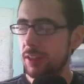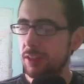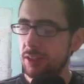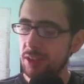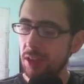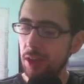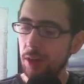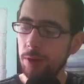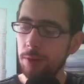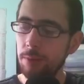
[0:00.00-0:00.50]

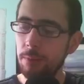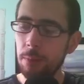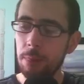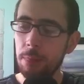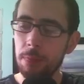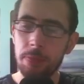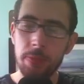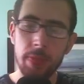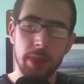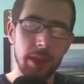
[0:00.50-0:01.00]
So
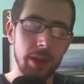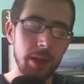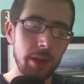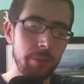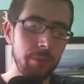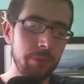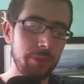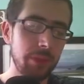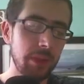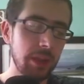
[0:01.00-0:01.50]

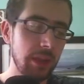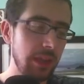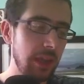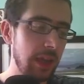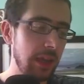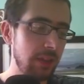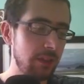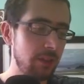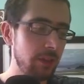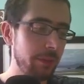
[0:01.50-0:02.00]

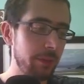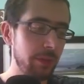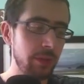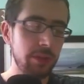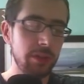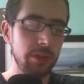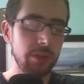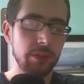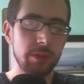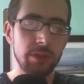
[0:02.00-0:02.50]
yeah,
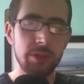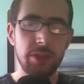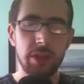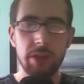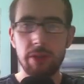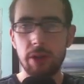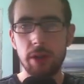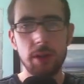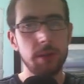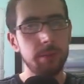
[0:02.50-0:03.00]
Xubuntu,
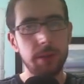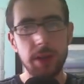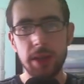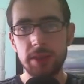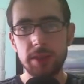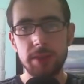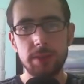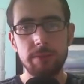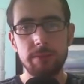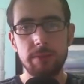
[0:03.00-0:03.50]
0
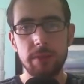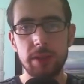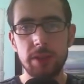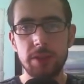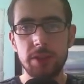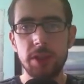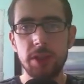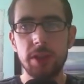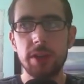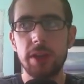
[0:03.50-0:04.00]
complaints.
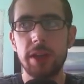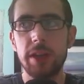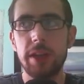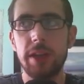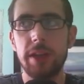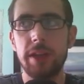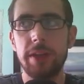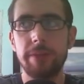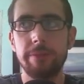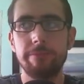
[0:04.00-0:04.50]

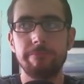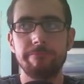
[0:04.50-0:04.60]
Certainly,